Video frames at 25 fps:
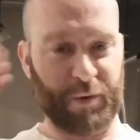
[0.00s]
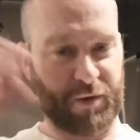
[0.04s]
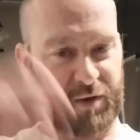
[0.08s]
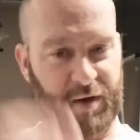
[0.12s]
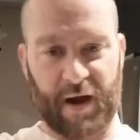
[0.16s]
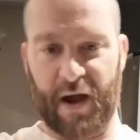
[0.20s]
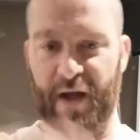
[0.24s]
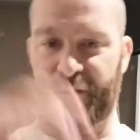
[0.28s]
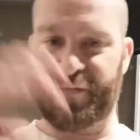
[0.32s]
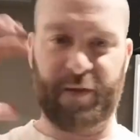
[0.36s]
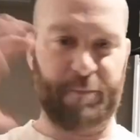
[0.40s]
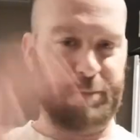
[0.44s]
put the
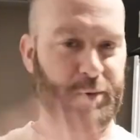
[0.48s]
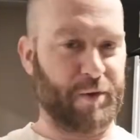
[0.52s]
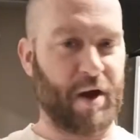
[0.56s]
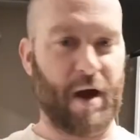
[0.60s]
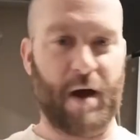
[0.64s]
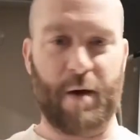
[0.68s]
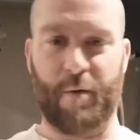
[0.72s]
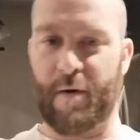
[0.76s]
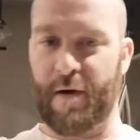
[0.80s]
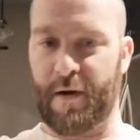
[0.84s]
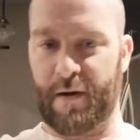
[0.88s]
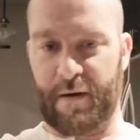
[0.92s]
coffee, you put the
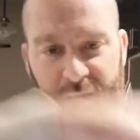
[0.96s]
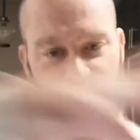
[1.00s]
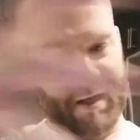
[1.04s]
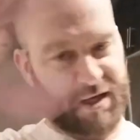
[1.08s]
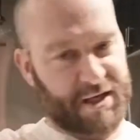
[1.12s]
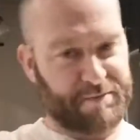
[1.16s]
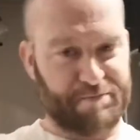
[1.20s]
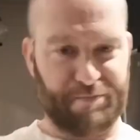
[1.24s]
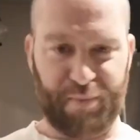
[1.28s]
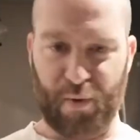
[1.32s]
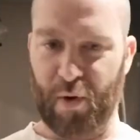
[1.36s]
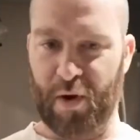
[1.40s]
hot water, it
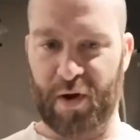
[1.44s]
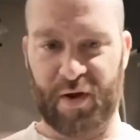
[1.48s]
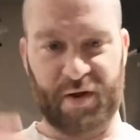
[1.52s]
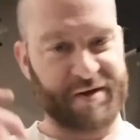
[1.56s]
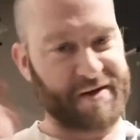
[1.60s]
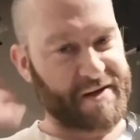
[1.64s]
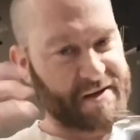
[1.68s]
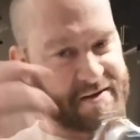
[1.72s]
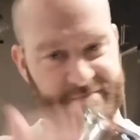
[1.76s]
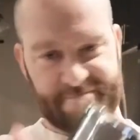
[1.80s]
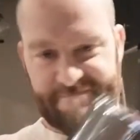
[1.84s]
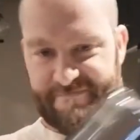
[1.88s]
just
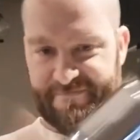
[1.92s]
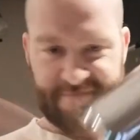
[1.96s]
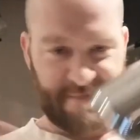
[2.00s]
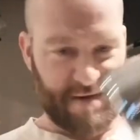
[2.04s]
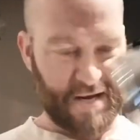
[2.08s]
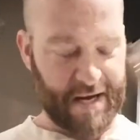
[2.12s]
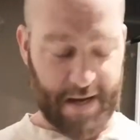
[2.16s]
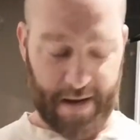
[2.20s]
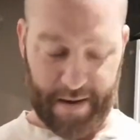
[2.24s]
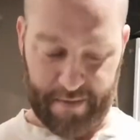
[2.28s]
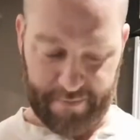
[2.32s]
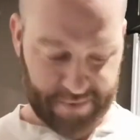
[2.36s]
boils, and
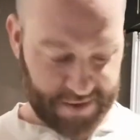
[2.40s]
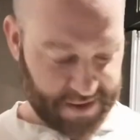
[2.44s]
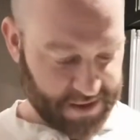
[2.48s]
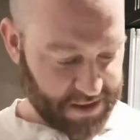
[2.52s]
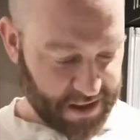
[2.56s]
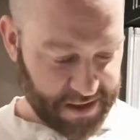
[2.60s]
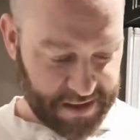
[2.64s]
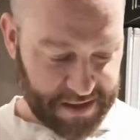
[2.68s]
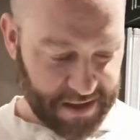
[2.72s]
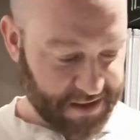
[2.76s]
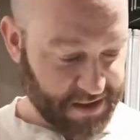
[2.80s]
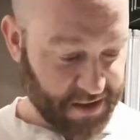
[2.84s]
yeah,
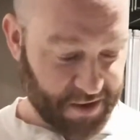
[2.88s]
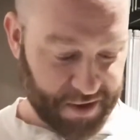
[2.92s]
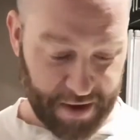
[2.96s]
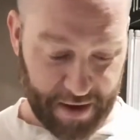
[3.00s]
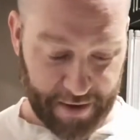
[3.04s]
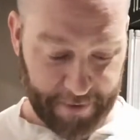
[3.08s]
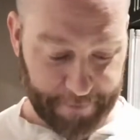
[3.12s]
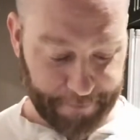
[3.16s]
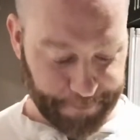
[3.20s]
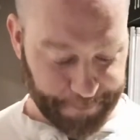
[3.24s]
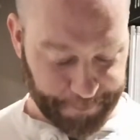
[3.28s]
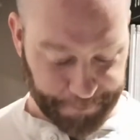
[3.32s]
it does a
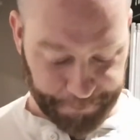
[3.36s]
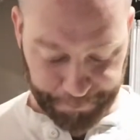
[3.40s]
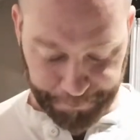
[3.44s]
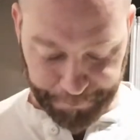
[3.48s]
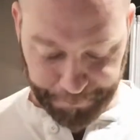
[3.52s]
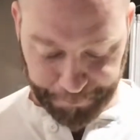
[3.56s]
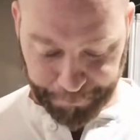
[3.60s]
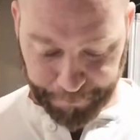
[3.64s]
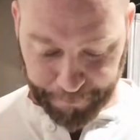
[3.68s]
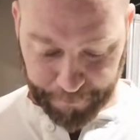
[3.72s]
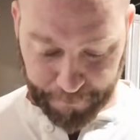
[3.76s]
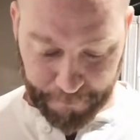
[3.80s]
thing.
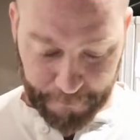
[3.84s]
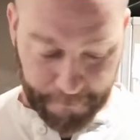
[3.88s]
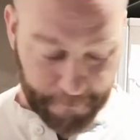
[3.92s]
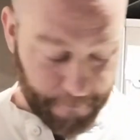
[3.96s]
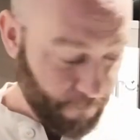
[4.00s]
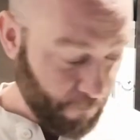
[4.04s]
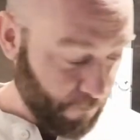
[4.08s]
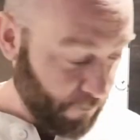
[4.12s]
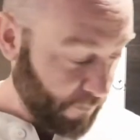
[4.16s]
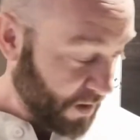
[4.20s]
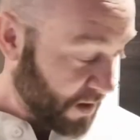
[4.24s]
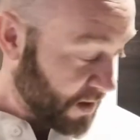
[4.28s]

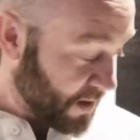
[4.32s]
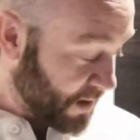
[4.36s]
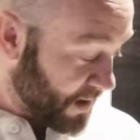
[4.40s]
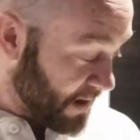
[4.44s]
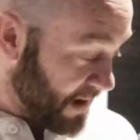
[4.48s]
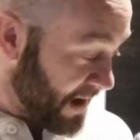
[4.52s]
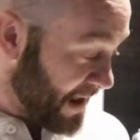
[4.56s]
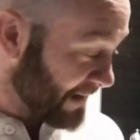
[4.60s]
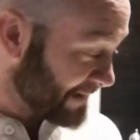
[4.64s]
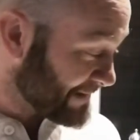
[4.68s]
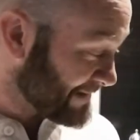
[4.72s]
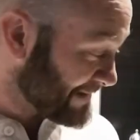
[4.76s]

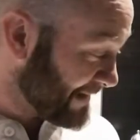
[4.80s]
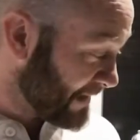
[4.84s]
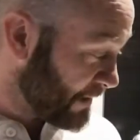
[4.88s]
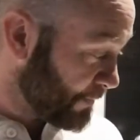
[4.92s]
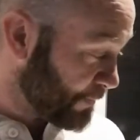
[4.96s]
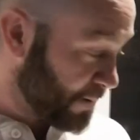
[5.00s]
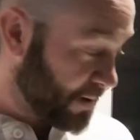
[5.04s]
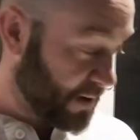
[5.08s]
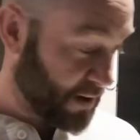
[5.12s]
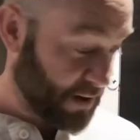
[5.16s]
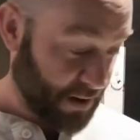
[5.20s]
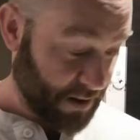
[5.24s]
Next
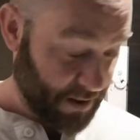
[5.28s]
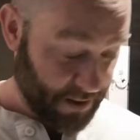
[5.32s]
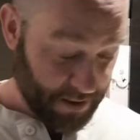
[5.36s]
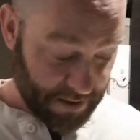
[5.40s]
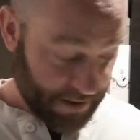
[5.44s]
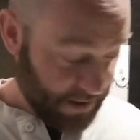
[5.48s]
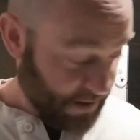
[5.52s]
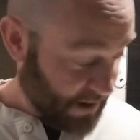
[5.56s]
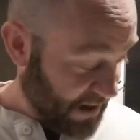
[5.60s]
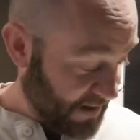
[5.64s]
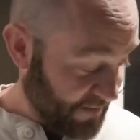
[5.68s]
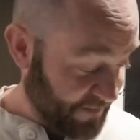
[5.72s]
up,
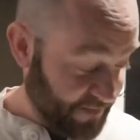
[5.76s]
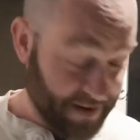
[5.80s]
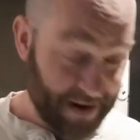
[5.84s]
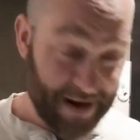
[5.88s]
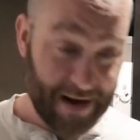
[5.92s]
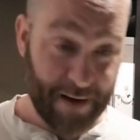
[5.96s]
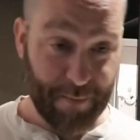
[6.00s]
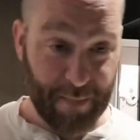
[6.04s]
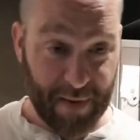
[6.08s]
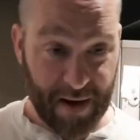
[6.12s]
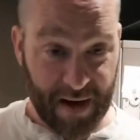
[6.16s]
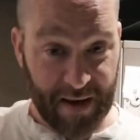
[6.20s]
I've
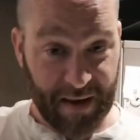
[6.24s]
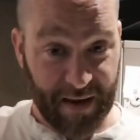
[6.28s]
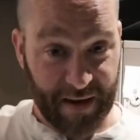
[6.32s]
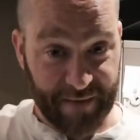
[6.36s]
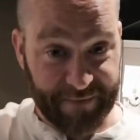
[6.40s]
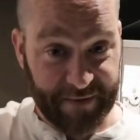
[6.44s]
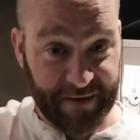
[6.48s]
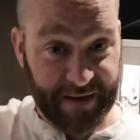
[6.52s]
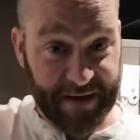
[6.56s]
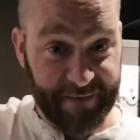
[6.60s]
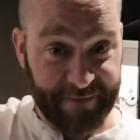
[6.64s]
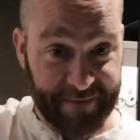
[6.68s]
got my
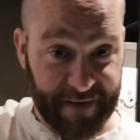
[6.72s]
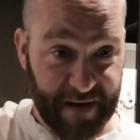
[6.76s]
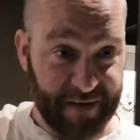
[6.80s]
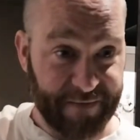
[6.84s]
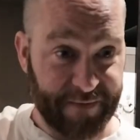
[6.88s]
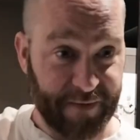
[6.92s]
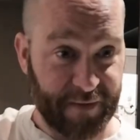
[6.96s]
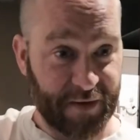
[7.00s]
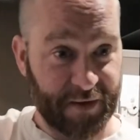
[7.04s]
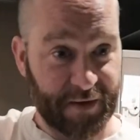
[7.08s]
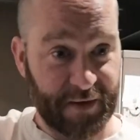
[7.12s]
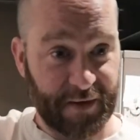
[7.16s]
lovely,
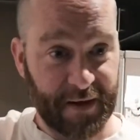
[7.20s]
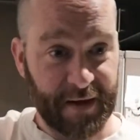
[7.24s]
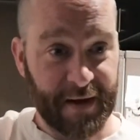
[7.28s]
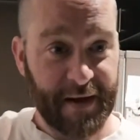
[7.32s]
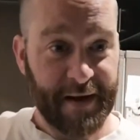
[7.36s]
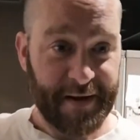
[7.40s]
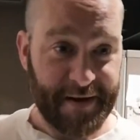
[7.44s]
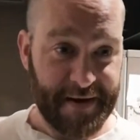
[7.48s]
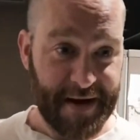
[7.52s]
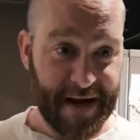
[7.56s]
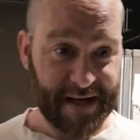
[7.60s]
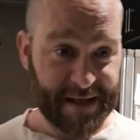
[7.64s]
faithful
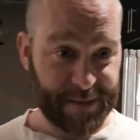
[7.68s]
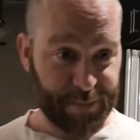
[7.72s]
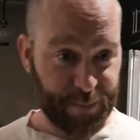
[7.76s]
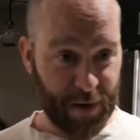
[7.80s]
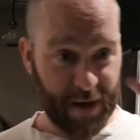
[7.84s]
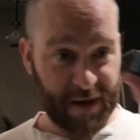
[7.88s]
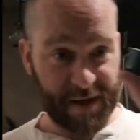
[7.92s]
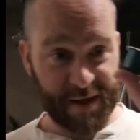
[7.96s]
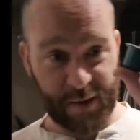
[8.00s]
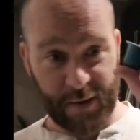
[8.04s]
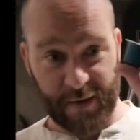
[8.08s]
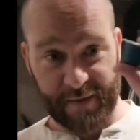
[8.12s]

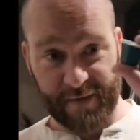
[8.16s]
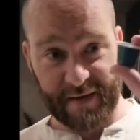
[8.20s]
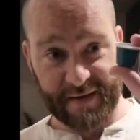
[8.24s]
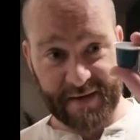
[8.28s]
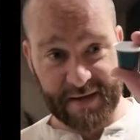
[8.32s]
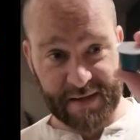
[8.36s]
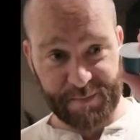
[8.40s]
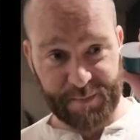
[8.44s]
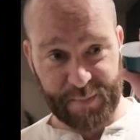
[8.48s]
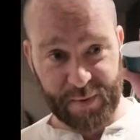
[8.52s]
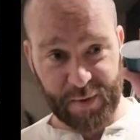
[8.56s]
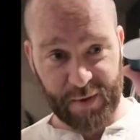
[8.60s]
Nespresso. I've got
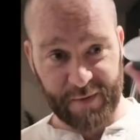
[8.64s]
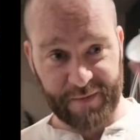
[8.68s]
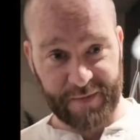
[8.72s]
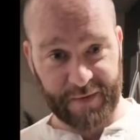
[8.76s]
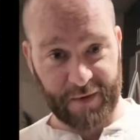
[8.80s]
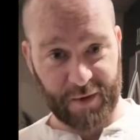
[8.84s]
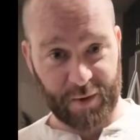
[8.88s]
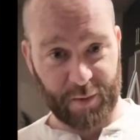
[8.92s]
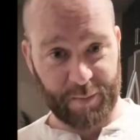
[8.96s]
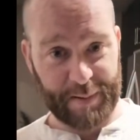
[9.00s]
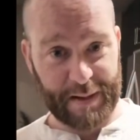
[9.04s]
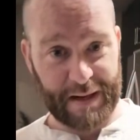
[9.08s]
these beautiful
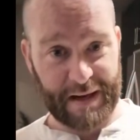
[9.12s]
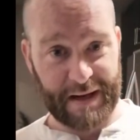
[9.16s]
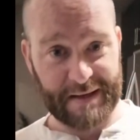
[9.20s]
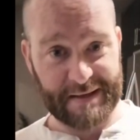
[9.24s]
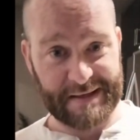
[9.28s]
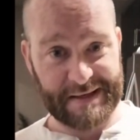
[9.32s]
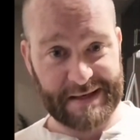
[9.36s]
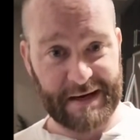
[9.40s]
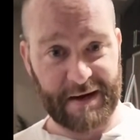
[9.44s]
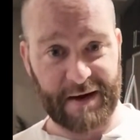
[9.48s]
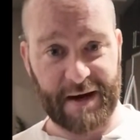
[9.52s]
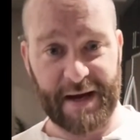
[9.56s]
little
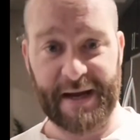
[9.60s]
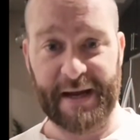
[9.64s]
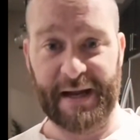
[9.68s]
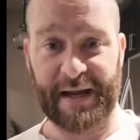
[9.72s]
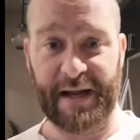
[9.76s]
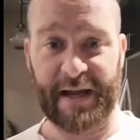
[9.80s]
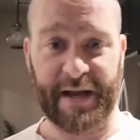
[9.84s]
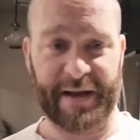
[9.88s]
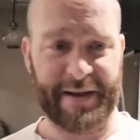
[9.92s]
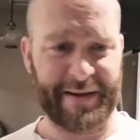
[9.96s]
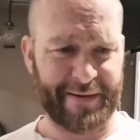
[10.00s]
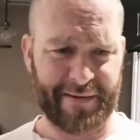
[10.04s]
pods here. I can
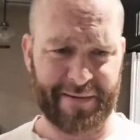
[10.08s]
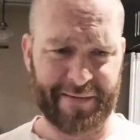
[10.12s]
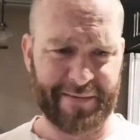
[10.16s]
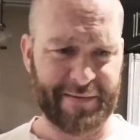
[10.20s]
get,